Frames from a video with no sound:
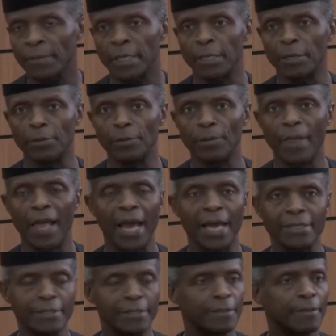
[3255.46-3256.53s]
you know,
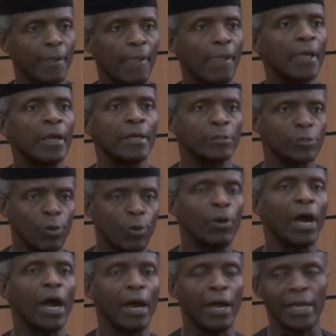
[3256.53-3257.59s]
and
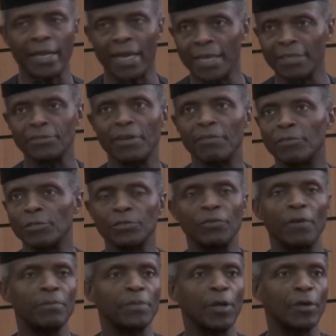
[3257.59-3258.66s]
so uh, enhanced revenues
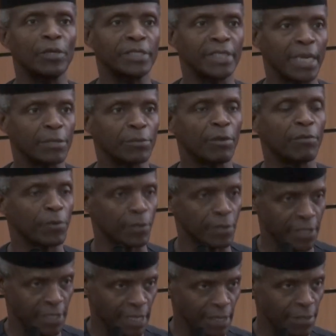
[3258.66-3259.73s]
from the oil sector, of
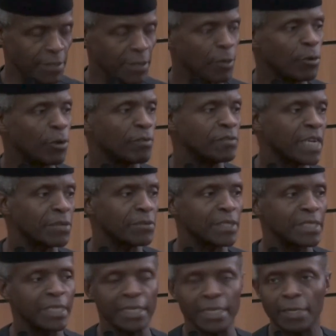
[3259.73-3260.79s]
course, is another way of
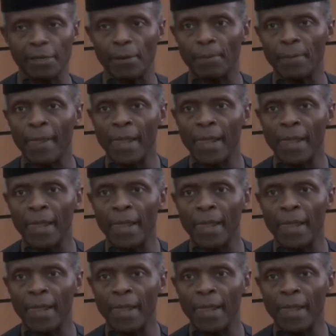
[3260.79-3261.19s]
generating income.